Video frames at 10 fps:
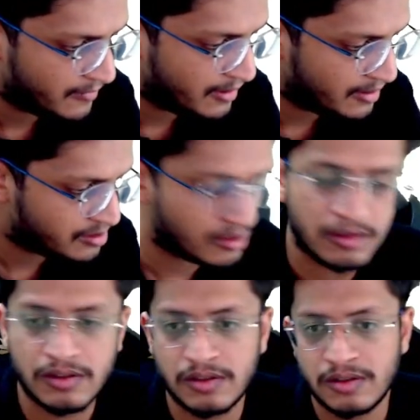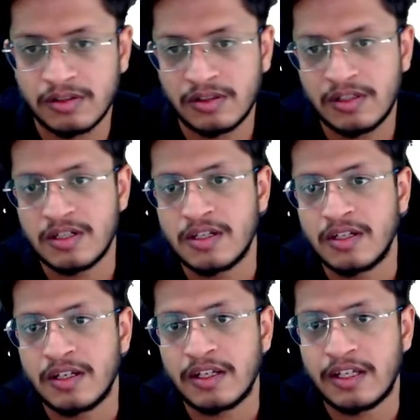So
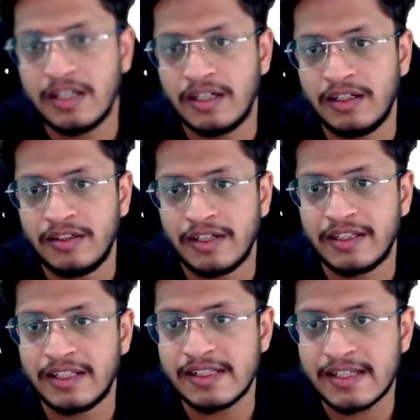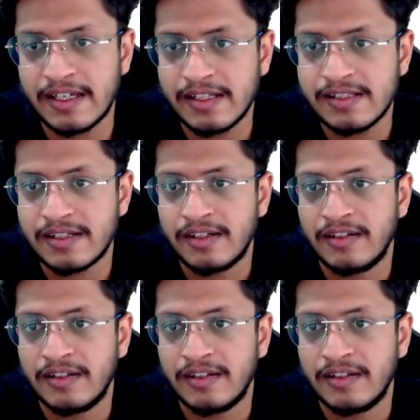here in this case,